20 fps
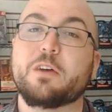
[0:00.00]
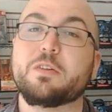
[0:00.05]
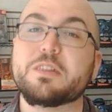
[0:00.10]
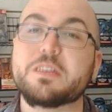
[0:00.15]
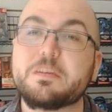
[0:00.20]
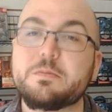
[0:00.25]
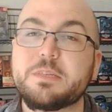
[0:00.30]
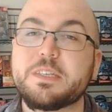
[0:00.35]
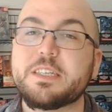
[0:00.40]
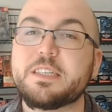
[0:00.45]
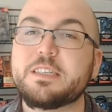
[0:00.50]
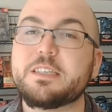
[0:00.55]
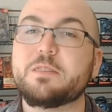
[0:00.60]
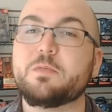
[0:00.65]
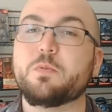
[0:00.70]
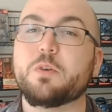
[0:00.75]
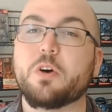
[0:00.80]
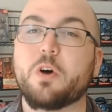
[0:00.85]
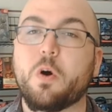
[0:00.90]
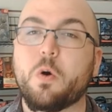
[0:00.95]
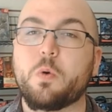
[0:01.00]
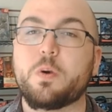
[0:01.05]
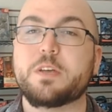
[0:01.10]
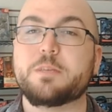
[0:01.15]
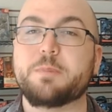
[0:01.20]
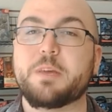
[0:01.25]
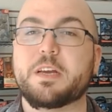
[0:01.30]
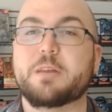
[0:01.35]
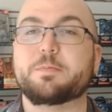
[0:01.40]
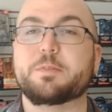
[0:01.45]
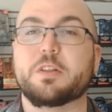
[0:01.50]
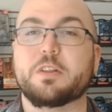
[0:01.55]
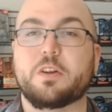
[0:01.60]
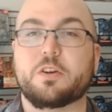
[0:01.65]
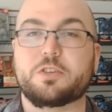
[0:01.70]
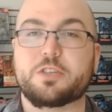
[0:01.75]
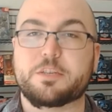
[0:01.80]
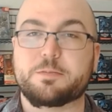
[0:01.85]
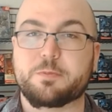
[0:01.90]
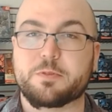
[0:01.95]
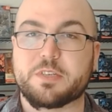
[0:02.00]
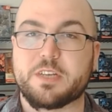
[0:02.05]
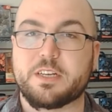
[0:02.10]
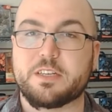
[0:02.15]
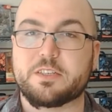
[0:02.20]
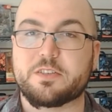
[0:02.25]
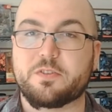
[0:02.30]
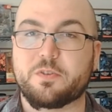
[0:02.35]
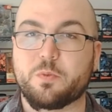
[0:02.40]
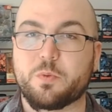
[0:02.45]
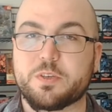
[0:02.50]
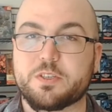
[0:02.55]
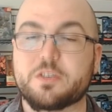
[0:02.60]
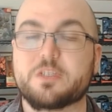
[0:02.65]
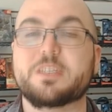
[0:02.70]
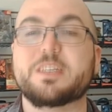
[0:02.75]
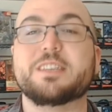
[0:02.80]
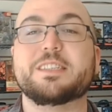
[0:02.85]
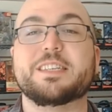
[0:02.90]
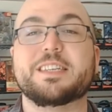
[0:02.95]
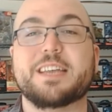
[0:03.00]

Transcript: Limited will always make up the largest percentage for Wizards because,